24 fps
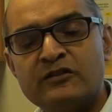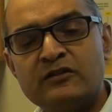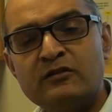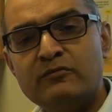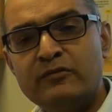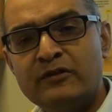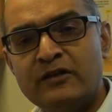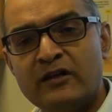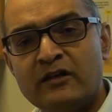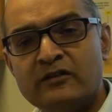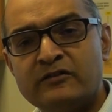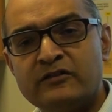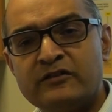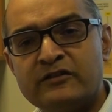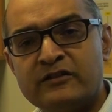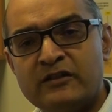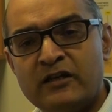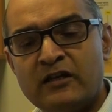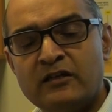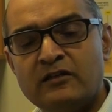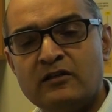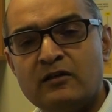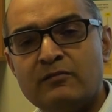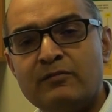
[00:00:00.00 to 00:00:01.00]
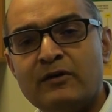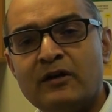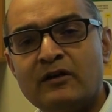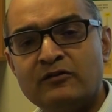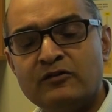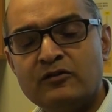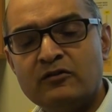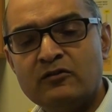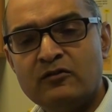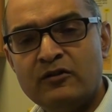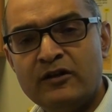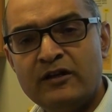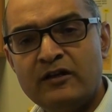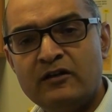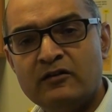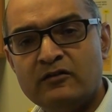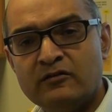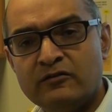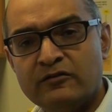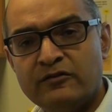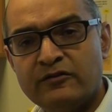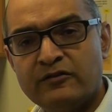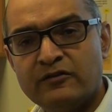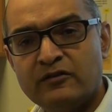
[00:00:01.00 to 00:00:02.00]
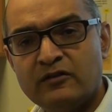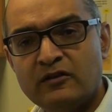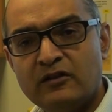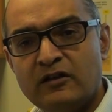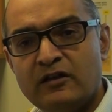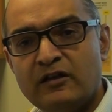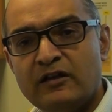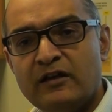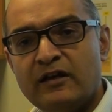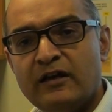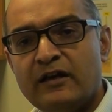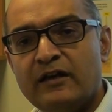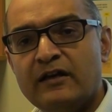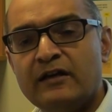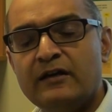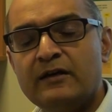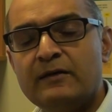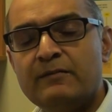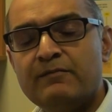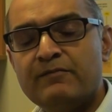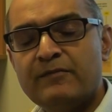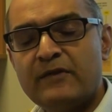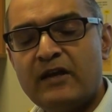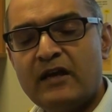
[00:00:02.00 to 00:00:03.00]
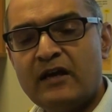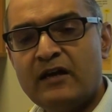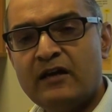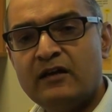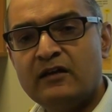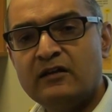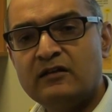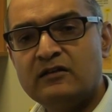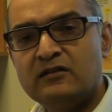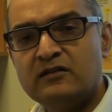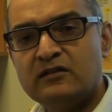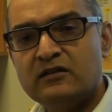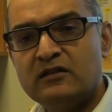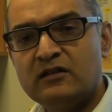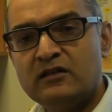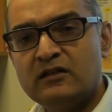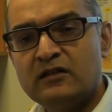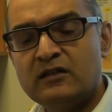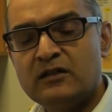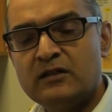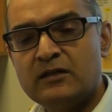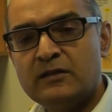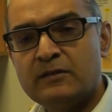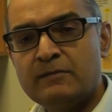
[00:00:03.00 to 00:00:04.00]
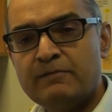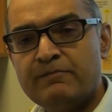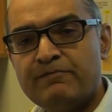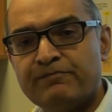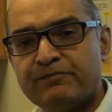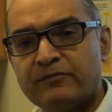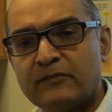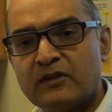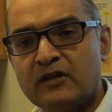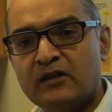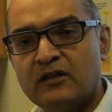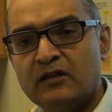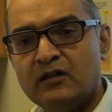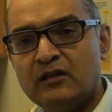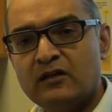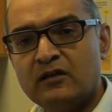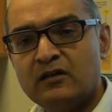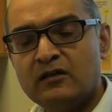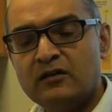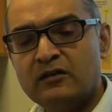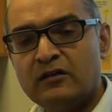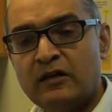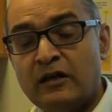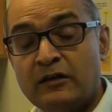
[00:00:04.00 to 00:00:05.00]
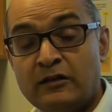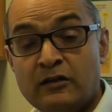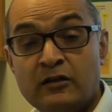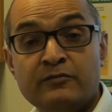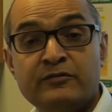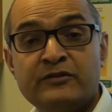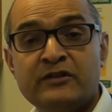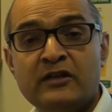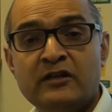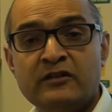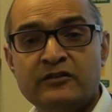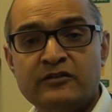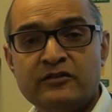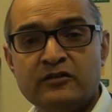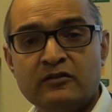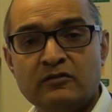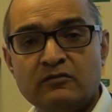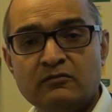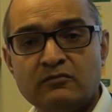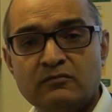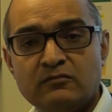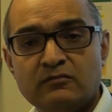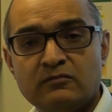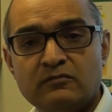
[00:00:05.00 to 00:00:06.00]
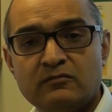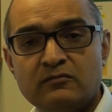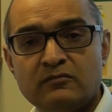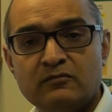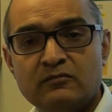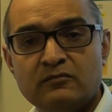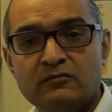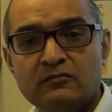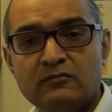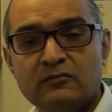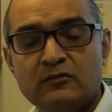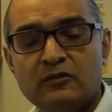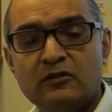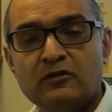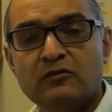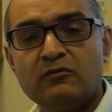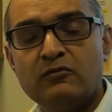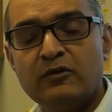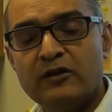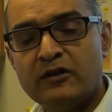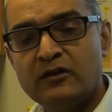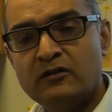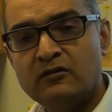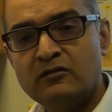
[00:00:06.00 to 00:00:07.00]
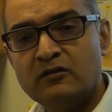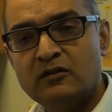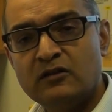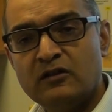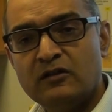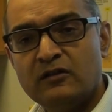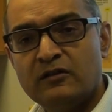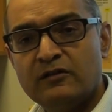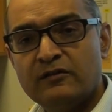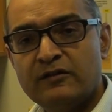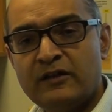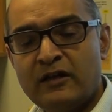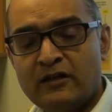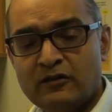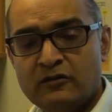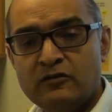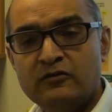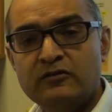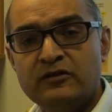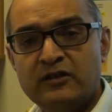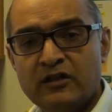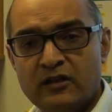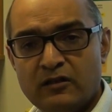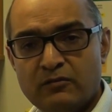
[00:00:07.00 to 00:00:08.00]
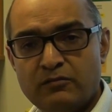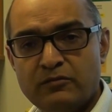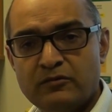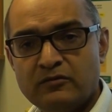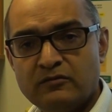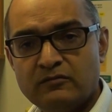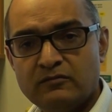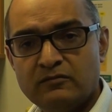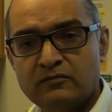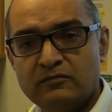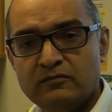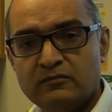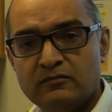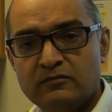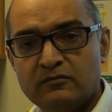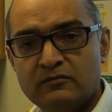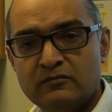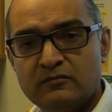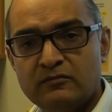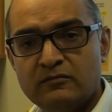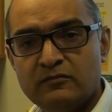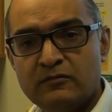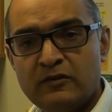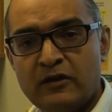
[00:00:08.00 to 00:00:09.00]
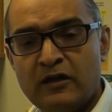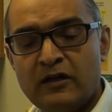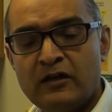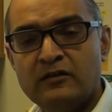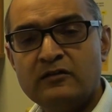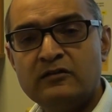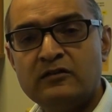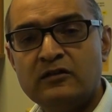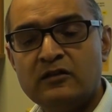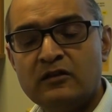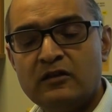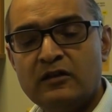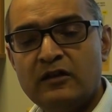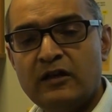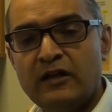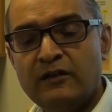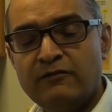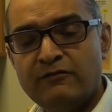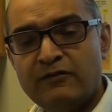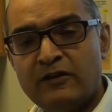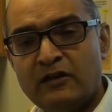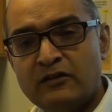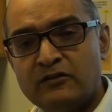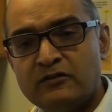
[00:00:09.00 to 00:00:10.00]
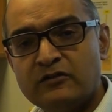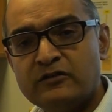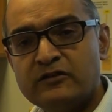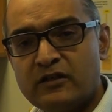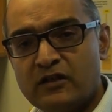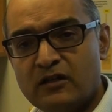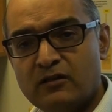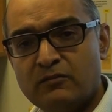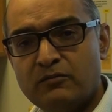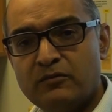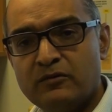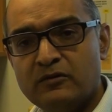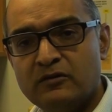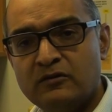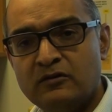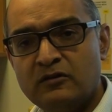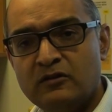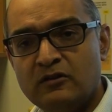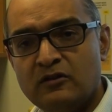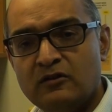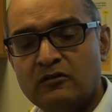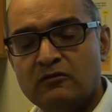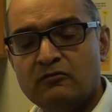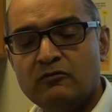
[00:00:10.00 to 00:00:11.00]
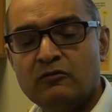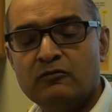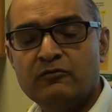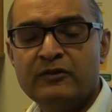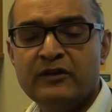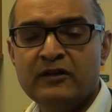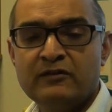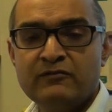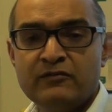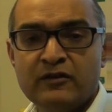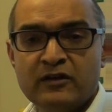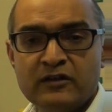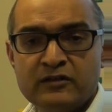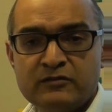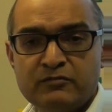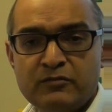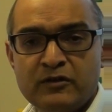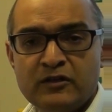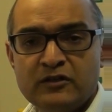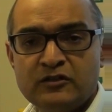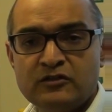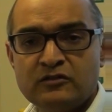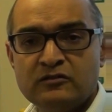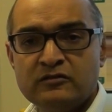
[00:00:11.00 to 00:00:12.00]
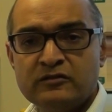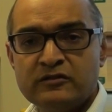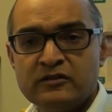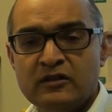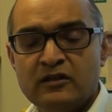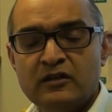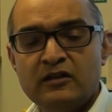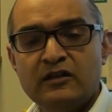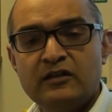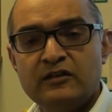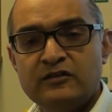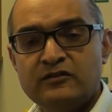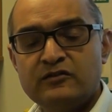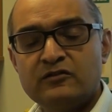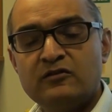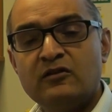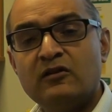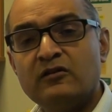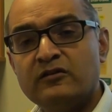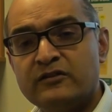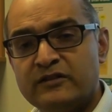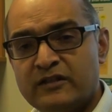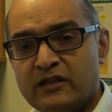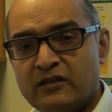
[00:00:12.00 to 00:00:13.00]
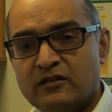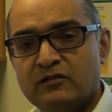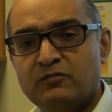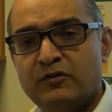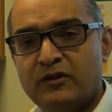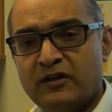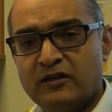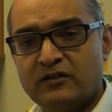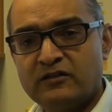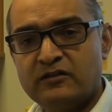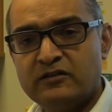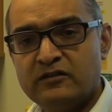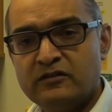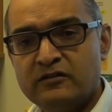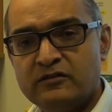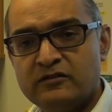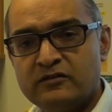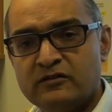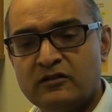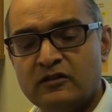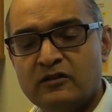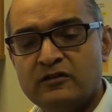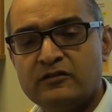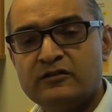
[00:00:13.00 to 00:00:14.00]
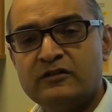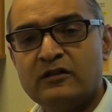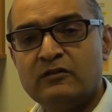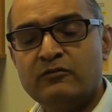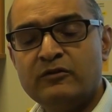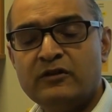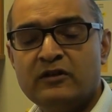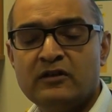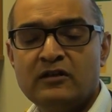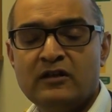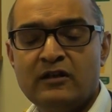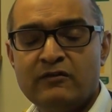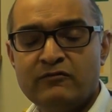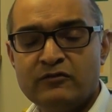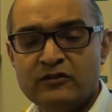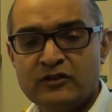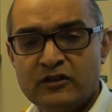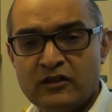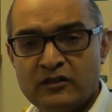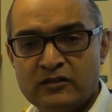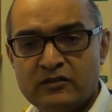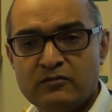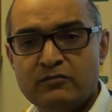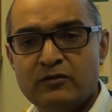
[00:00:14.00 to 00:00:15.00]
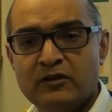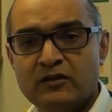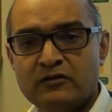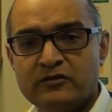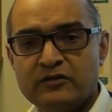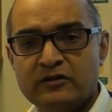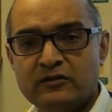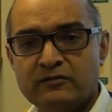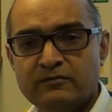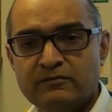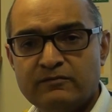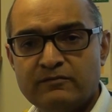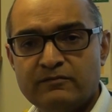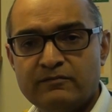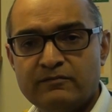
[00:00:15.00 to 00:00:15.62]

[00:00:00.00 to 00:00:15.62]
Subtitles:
somebody else has said about your health and it upsets you? Well, that could happen. And if that does happen, what we advise patients is to contact the practice so that we can have a chat about it.